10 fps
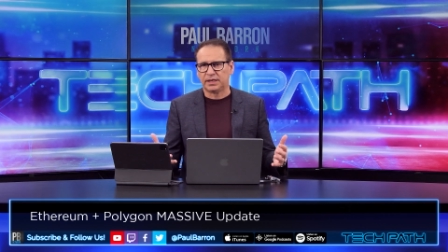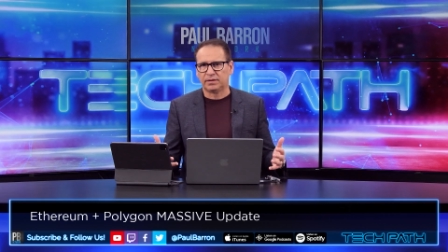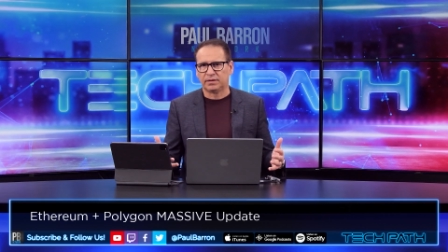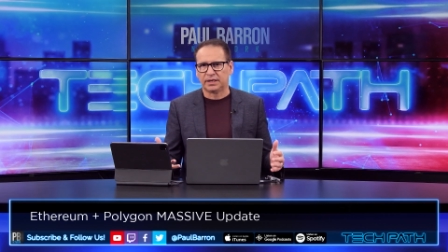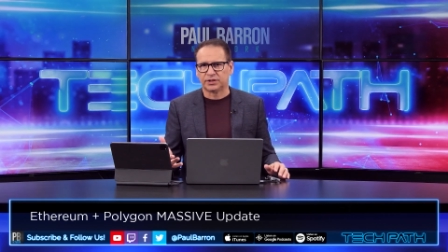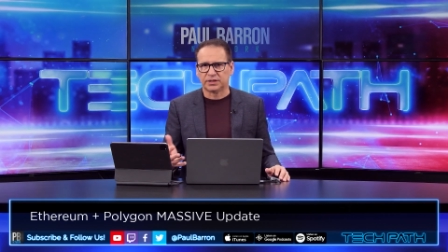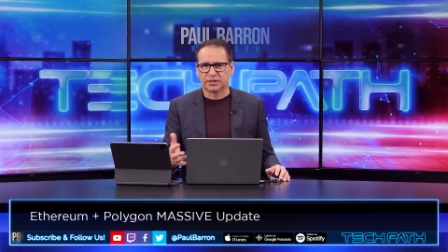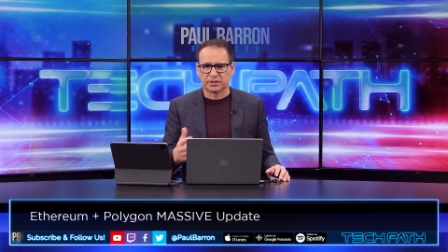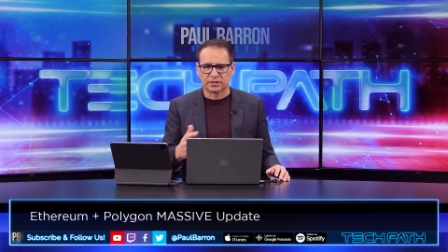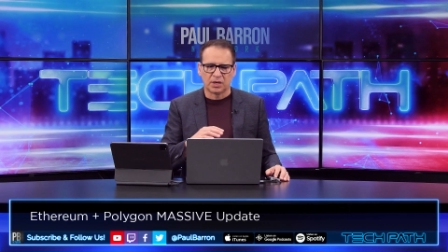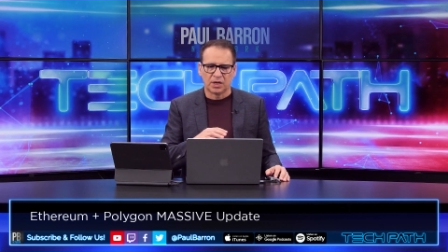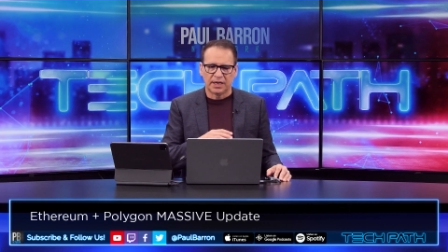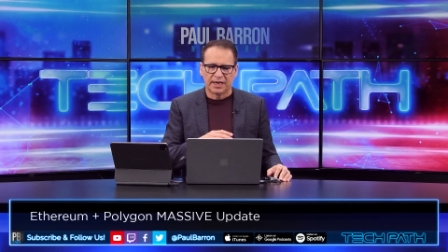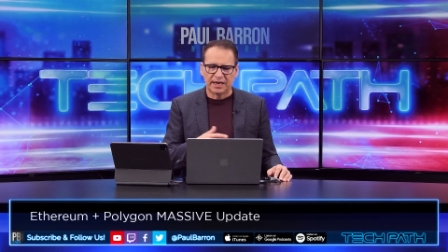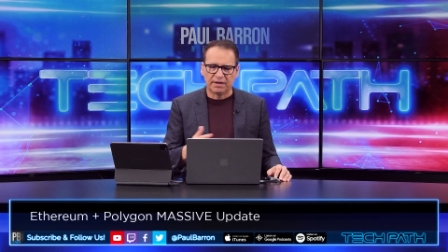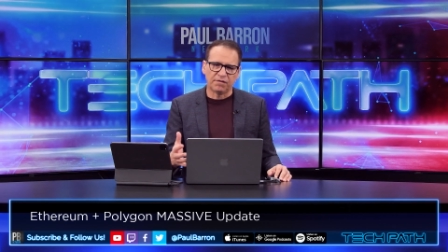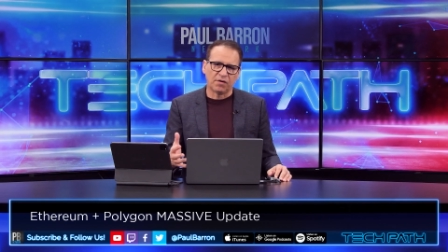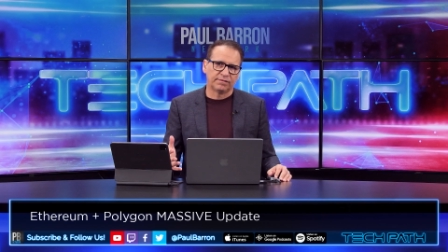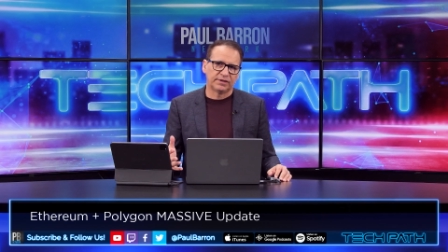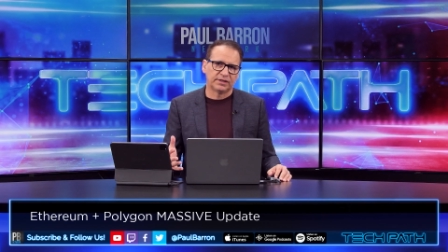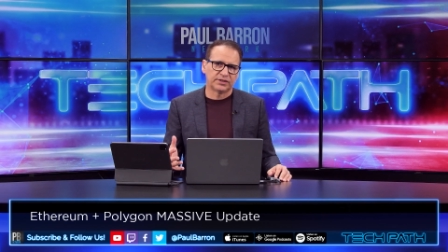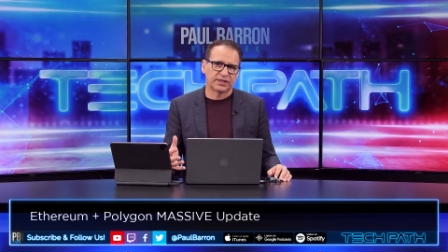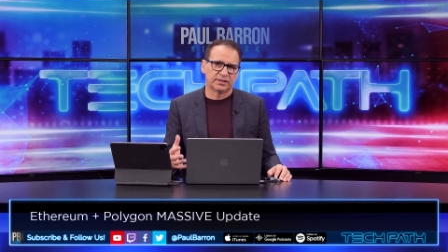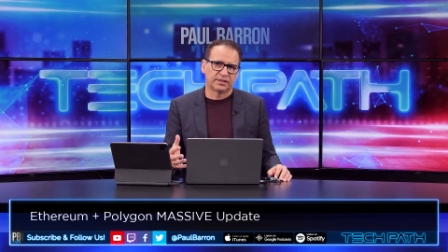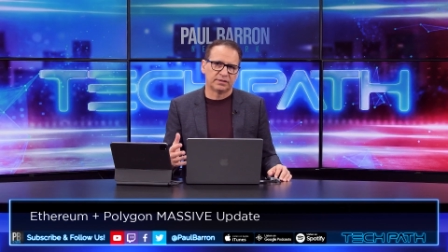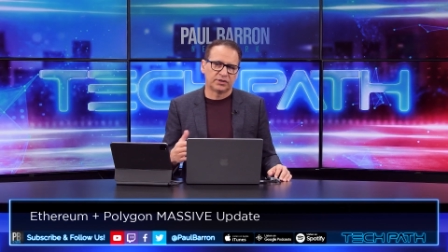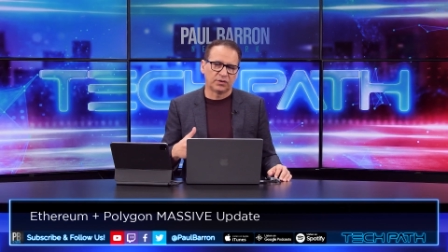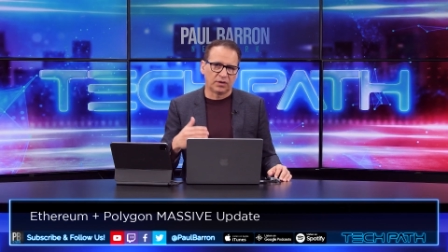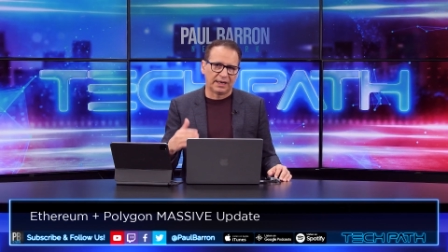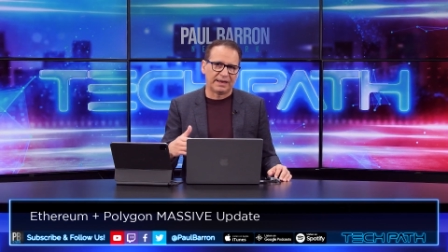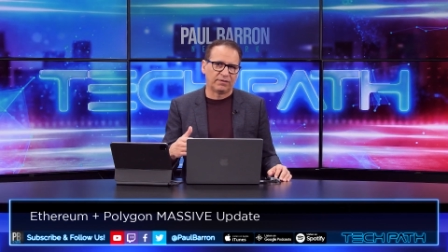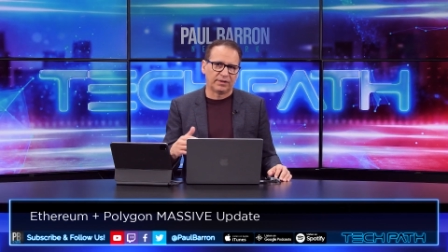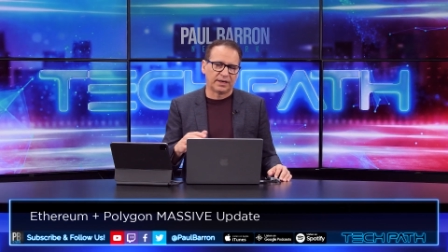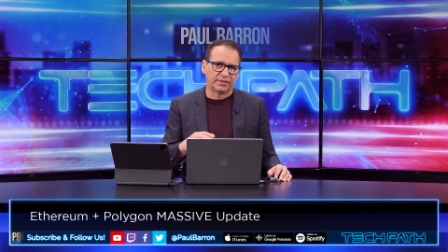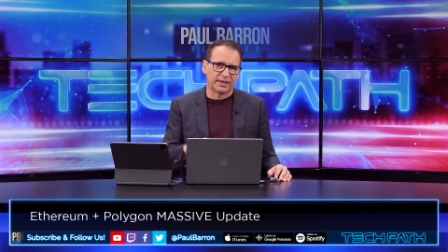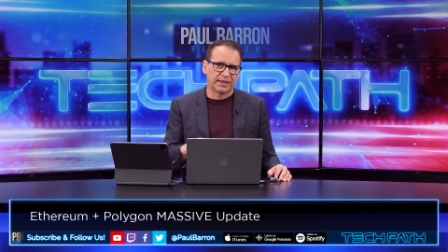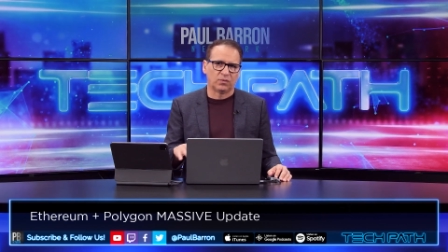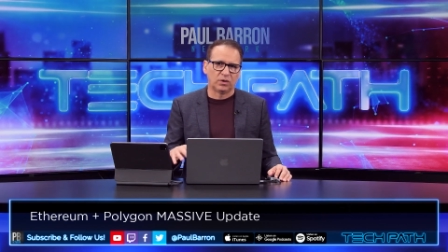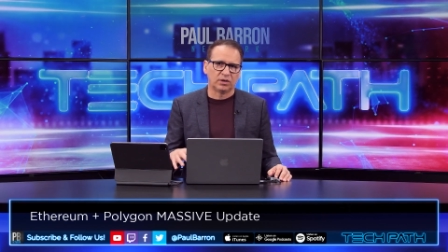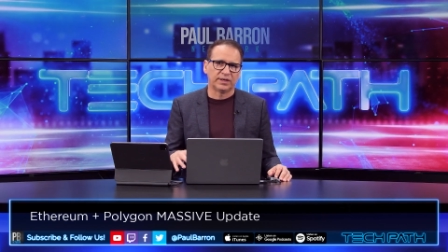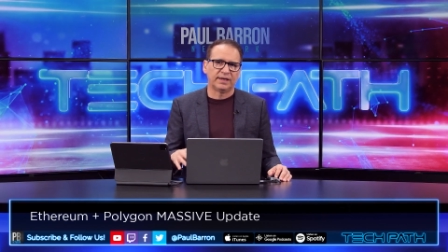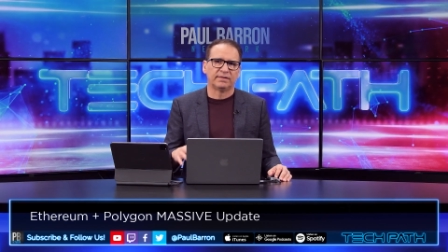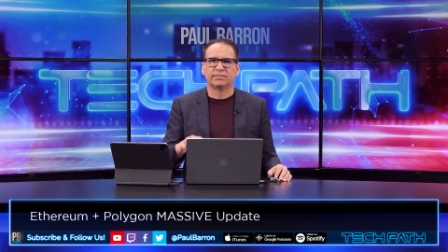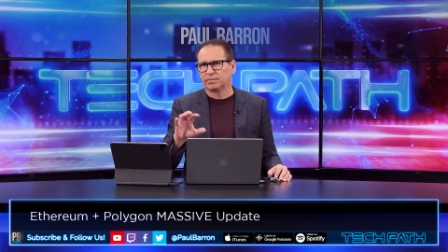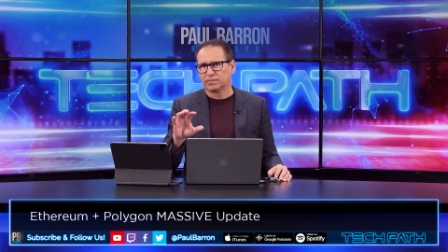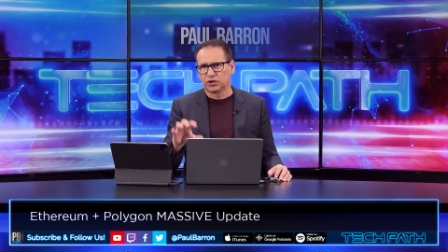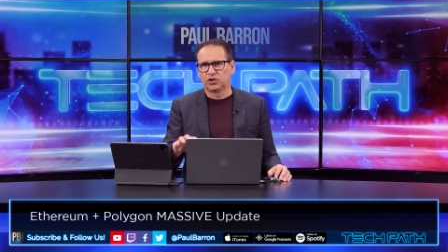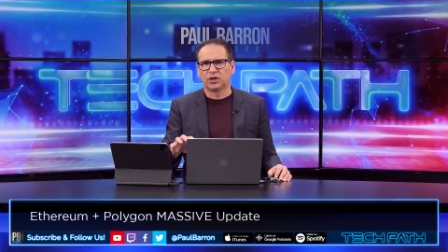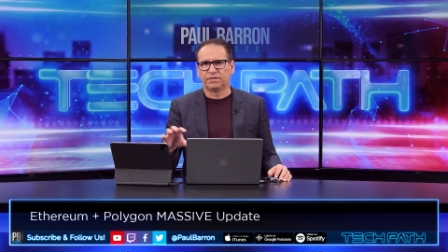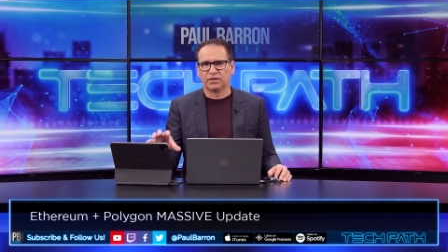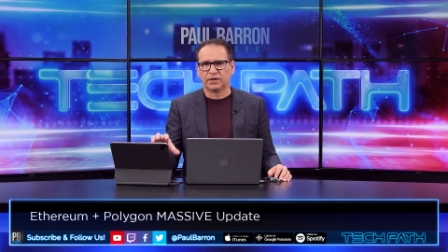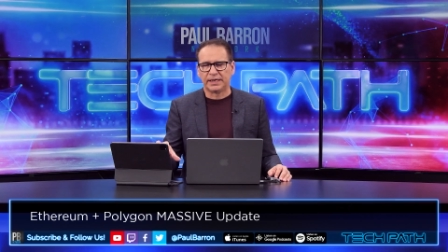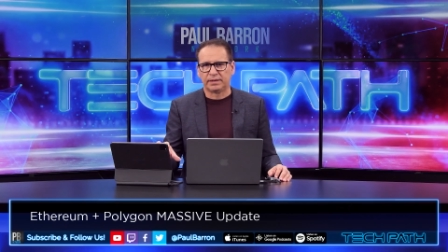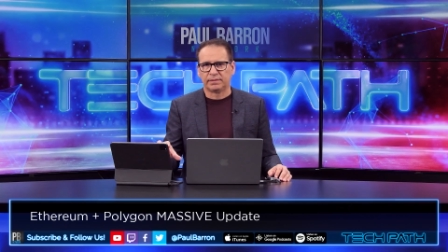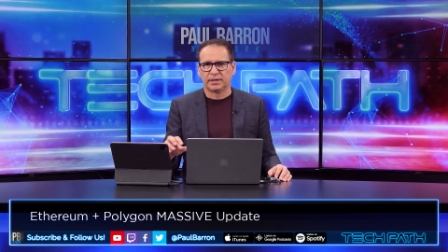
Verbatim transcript: ETH ecosystem. If all of this gets to the level that I think it will get, good for ETH.